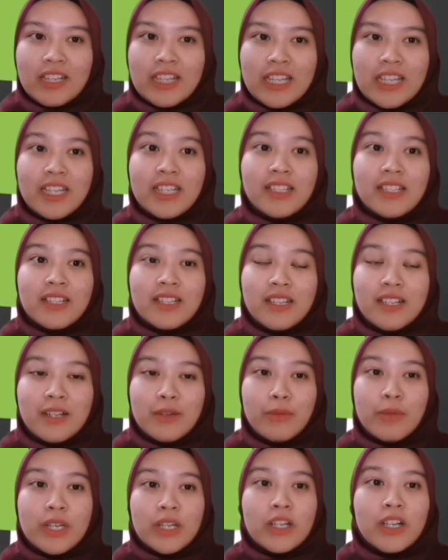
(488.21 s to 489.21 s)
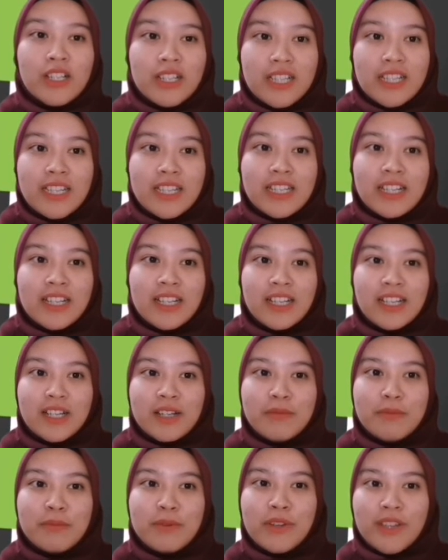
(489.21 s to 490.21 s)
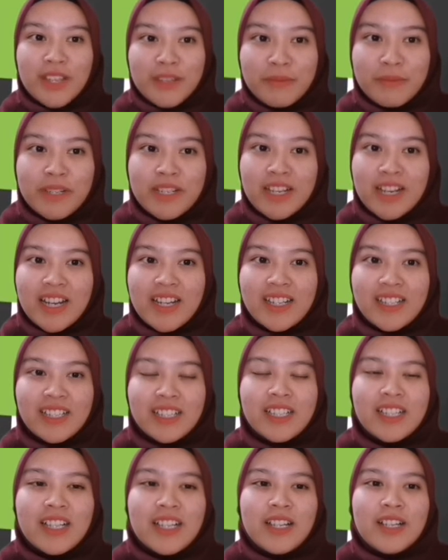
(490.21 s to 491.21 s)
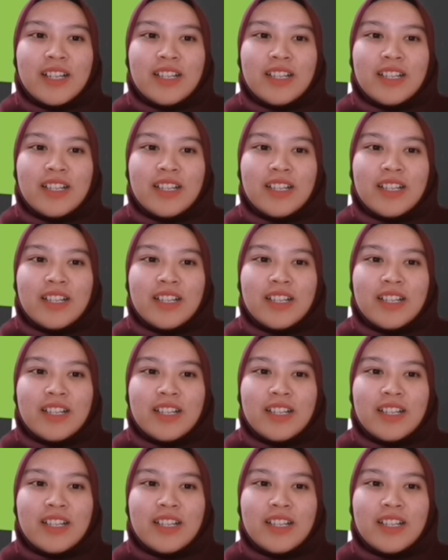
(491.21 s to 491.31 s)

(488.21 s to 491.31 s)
Okay, we call it Bukit Bendera.